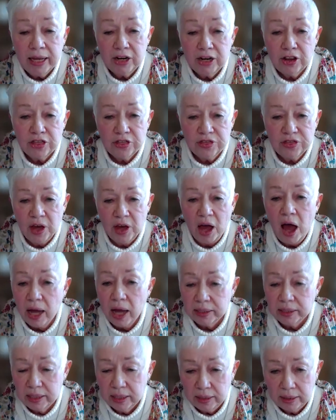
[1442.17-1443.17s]
had
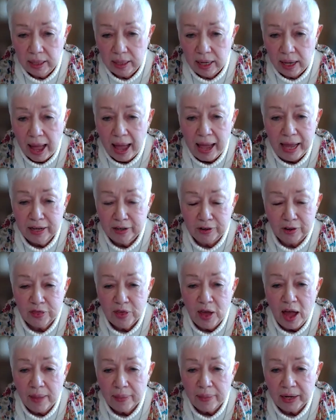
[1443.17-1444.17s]
thought
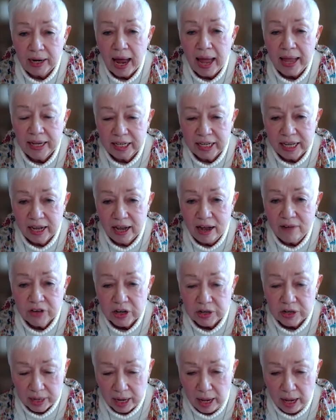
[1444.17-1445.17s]
that I had
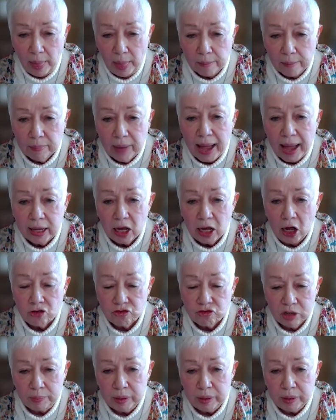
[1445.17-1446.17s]
covered my
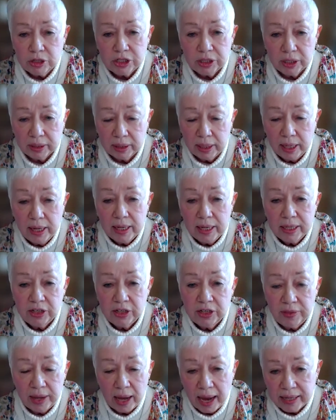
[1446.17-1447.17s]
contribution to
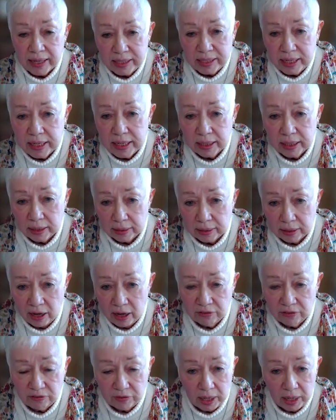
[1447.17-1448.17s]
the idea
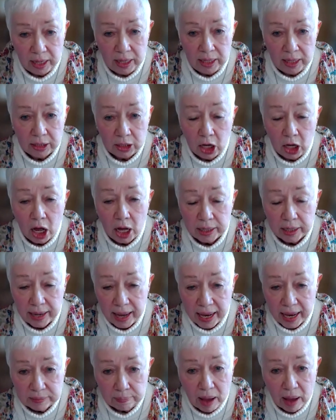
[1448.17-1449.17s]
of God
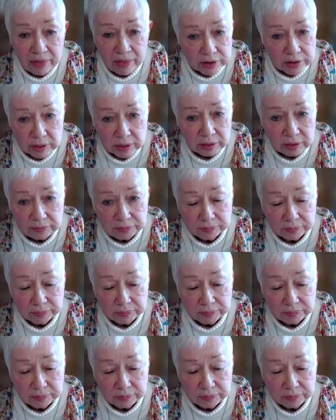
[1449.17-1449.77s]
as mother.